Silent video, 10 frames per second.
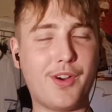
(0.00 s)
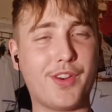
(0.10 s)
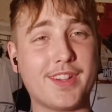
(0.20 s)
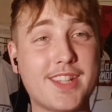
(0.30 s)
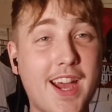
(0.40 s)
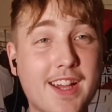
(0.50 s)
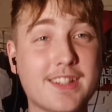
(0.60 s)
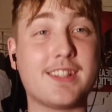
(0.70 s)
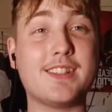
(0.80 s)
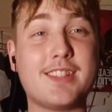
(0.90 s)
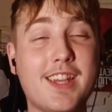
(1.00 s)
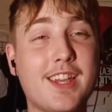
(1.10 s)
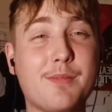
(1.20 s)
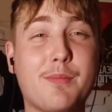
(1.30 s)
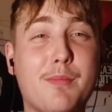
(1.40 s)
on a tag
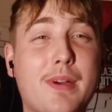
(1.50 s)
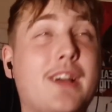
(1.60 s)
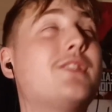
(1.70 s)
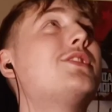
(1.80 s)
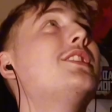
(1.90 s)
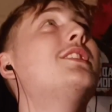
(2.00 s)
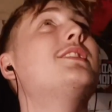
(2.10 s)
team match.